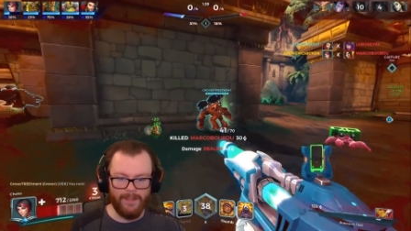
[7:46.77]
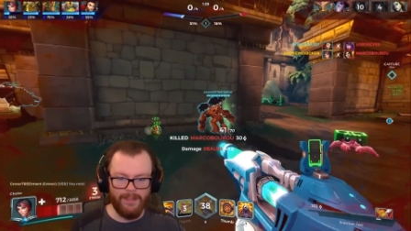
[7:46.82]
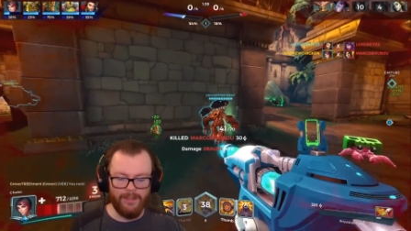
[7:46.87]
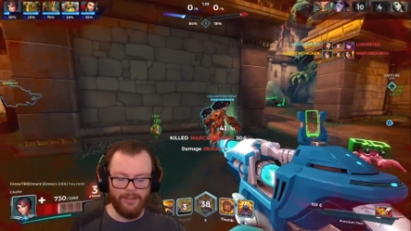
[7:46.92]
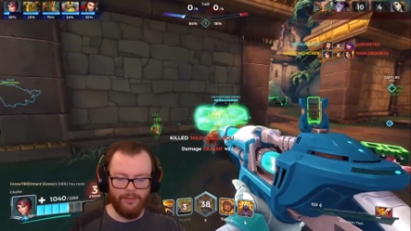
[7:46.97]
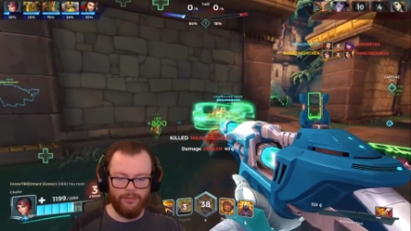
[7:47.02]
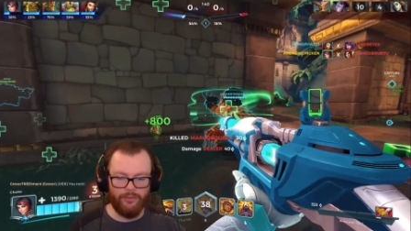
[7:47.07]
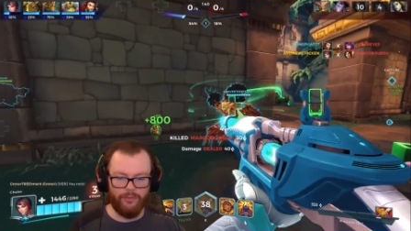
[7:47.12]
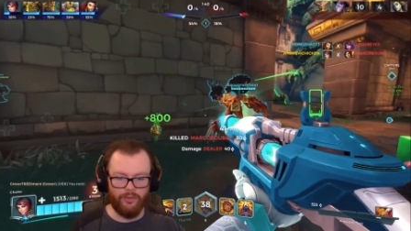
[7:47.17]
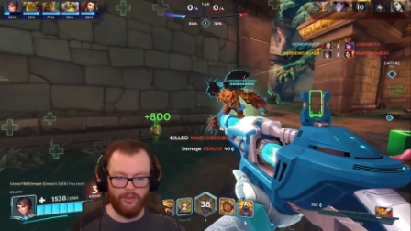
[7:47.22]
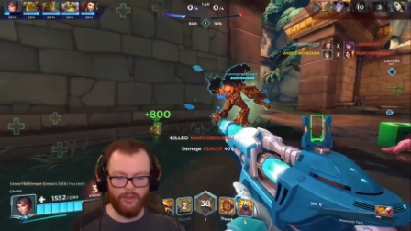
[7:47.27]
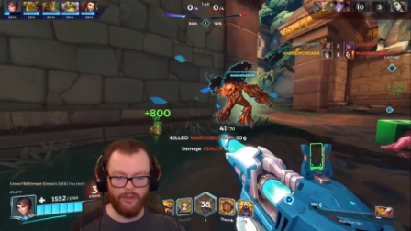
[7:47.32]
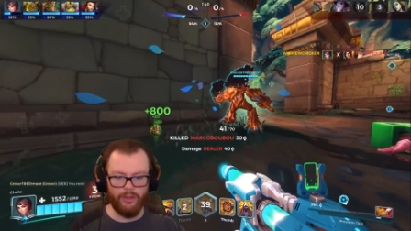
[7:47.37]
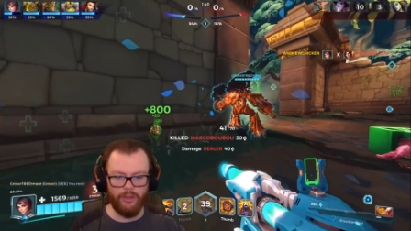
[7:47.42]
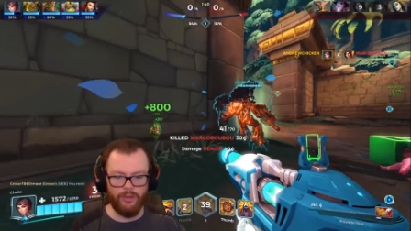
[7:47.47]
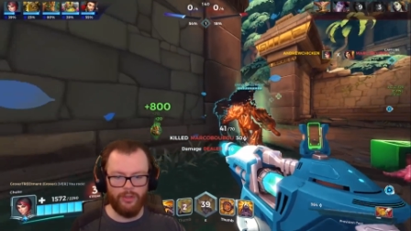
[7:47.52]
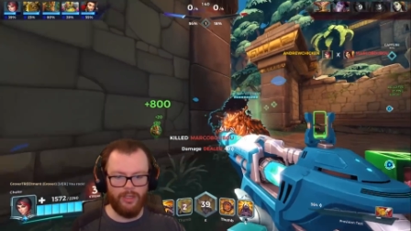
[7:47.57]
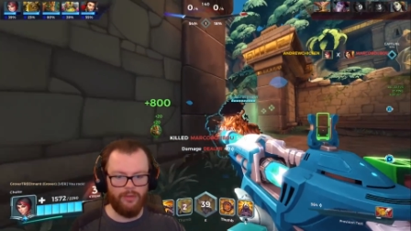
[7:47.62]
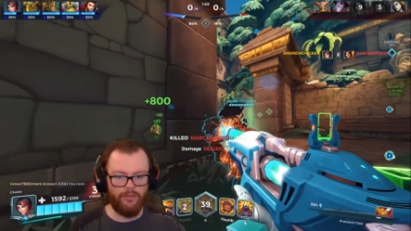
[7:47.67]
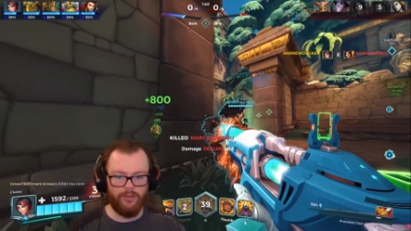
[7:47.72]

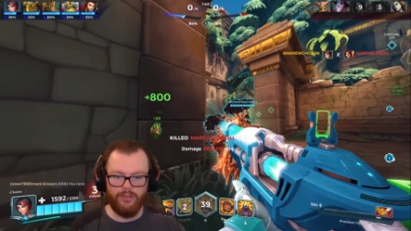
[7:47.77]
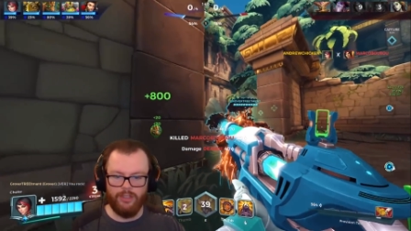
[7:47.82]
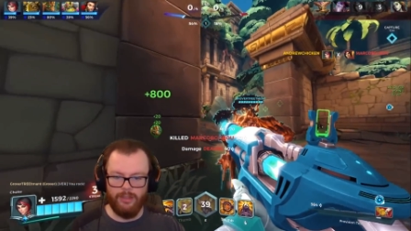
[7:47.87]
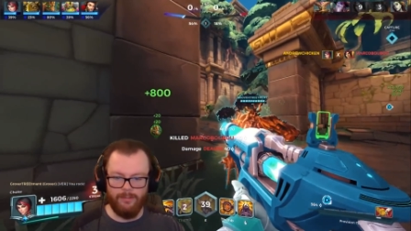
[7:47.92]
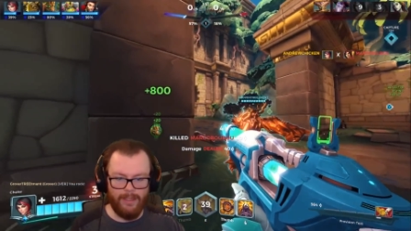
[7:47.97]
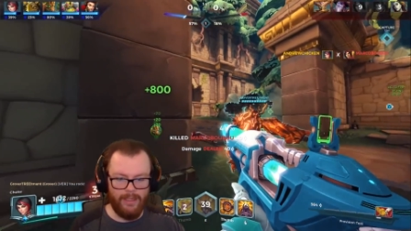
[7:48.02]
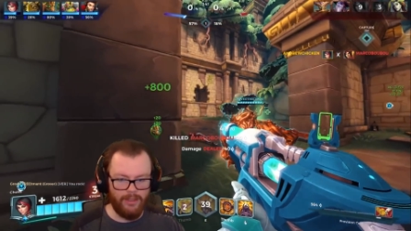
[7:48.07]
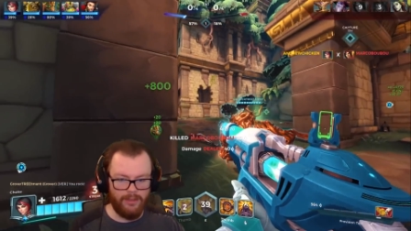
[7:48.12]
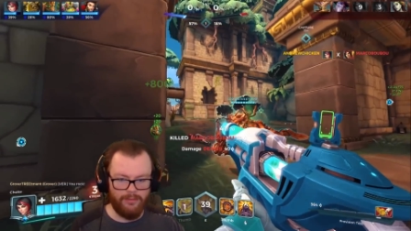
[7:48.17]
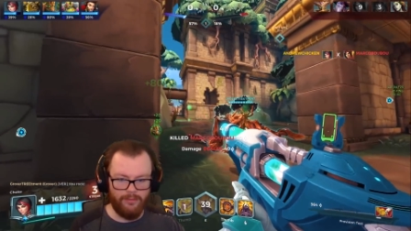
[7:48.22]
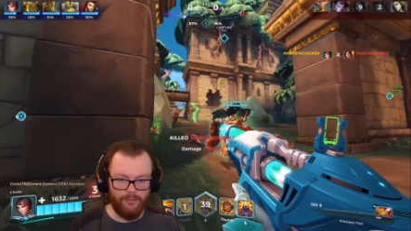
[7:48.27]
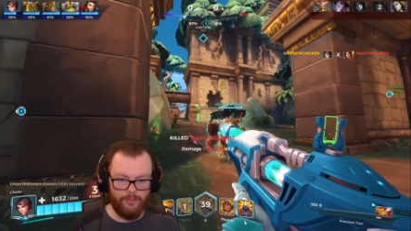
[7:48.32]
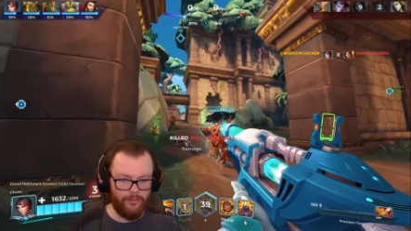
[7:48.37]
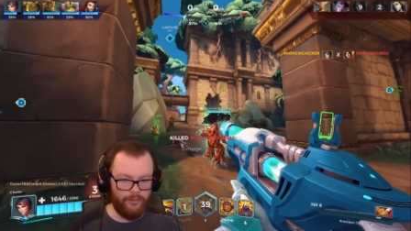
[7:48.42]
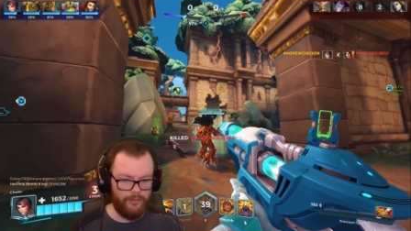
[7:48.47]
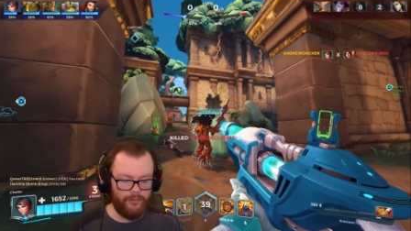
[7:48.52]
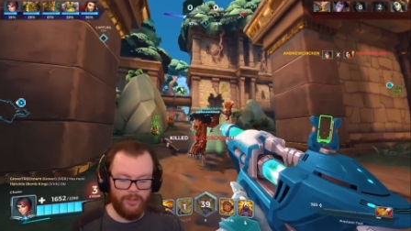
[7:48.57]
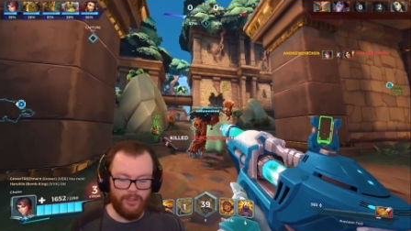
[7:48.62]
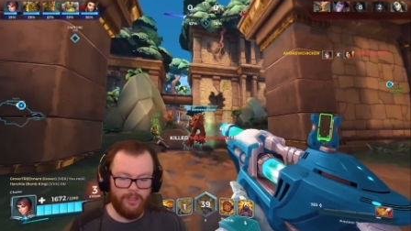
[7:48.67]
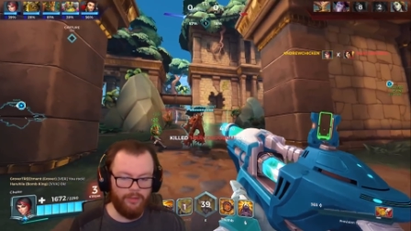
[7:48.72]
So if a teammate
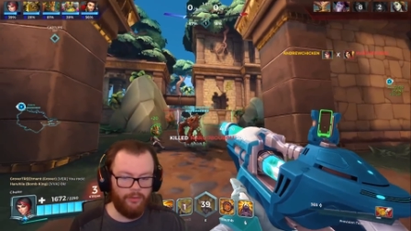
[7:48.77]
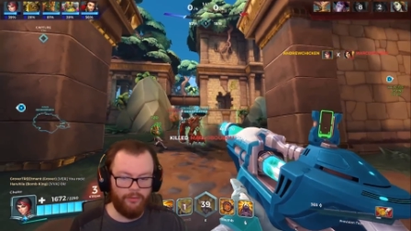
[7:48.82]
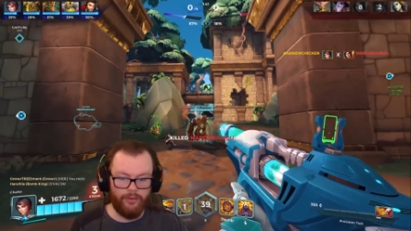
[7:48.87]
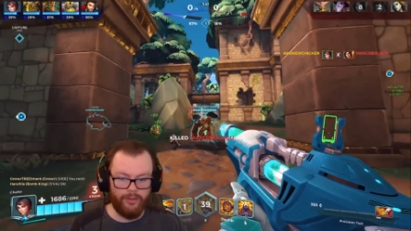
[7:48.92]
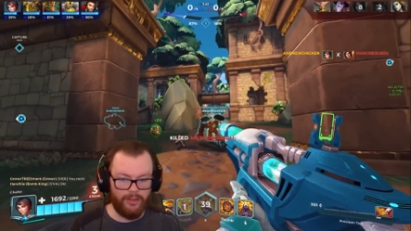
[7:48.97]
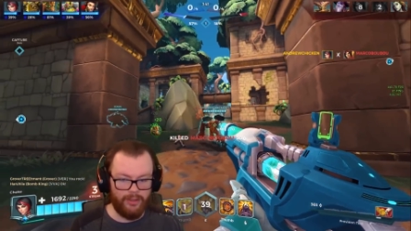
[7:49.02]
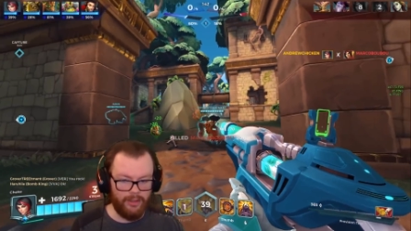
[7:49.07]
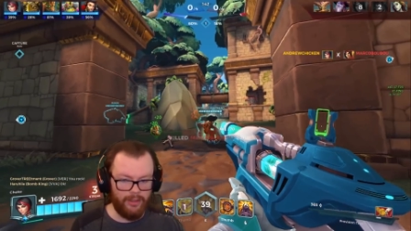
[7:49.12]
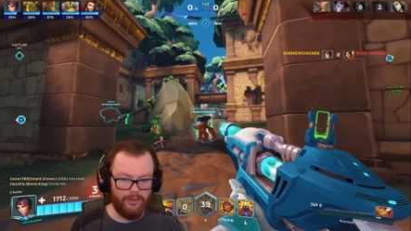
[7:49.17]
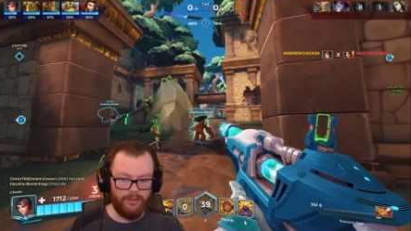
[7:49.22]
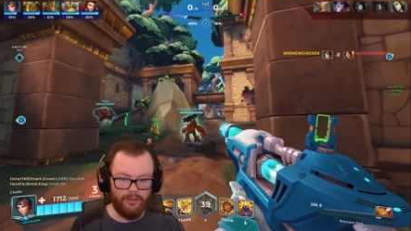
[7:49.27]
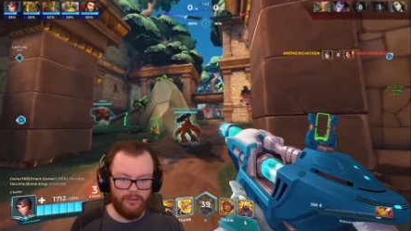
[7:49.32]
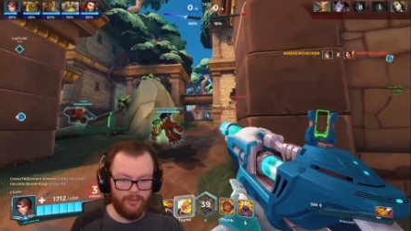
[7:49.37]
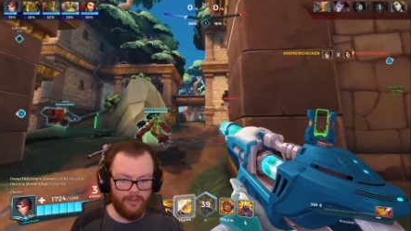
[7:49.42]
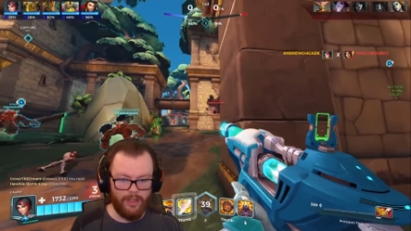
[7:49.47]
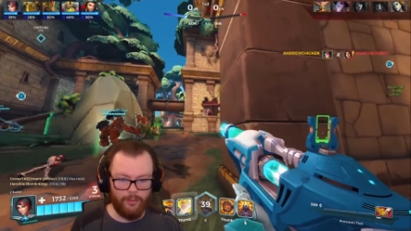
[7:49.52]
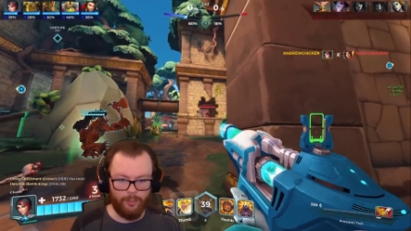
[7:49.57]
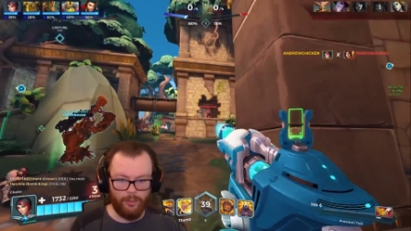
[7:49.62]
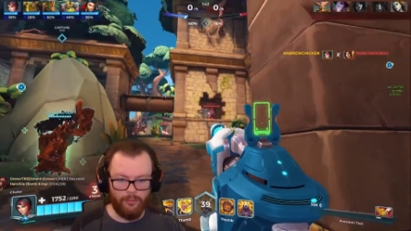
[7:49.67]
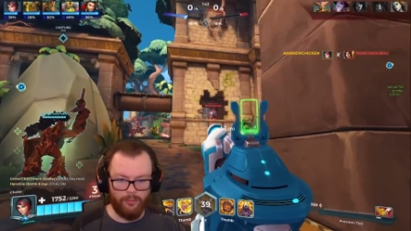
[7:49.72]
steals the kill,
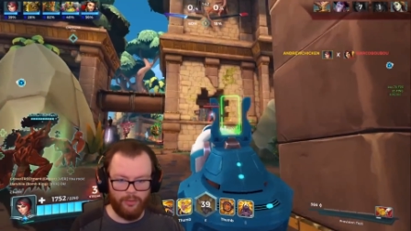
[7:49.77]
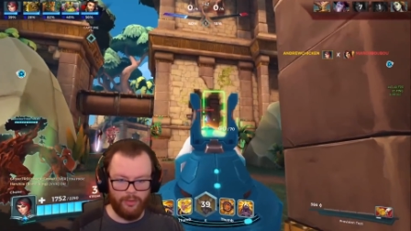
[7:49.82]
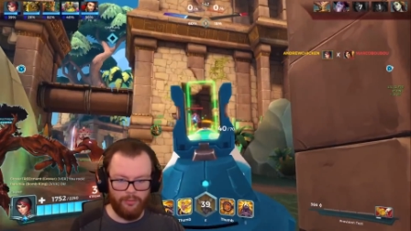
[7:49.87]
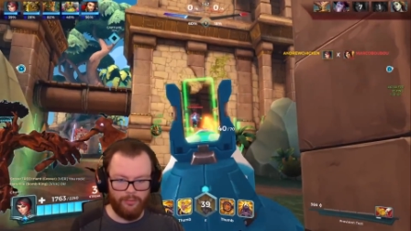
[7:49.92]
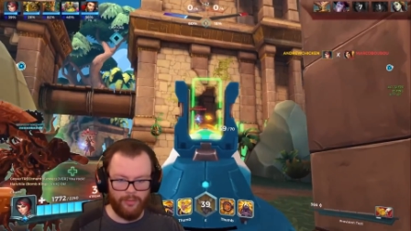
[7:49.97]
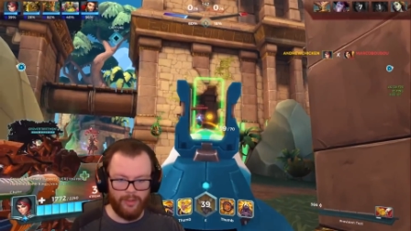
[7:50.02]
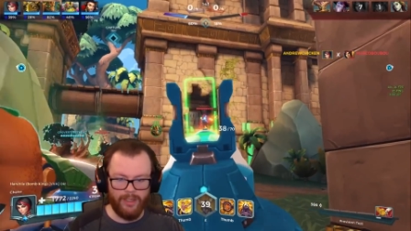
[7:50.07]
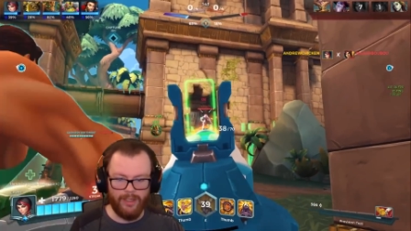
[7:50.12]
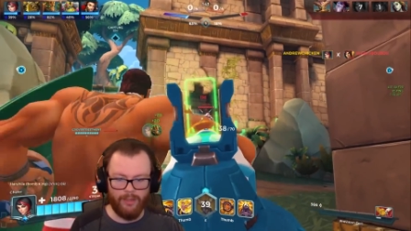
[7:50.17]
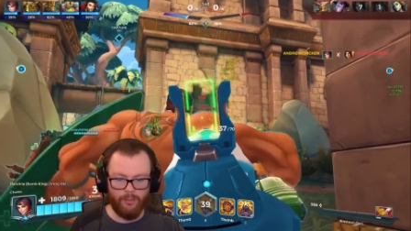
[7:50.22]
that's perfectly fine.